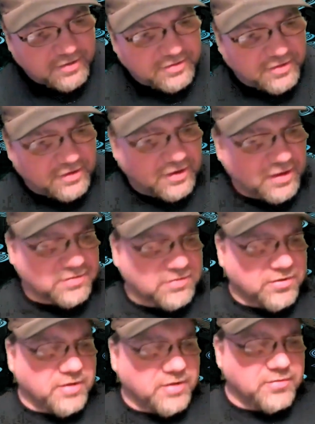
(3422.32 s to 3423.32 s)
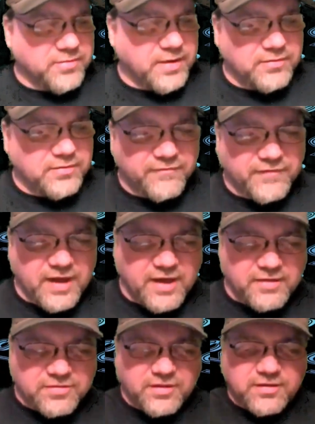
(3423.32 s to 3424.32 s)
He said he hasn't talked to him. I don't know if I
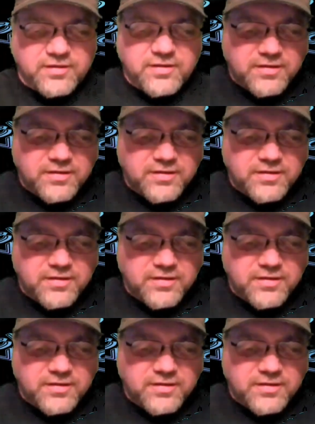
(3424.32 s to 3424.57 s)
asked like,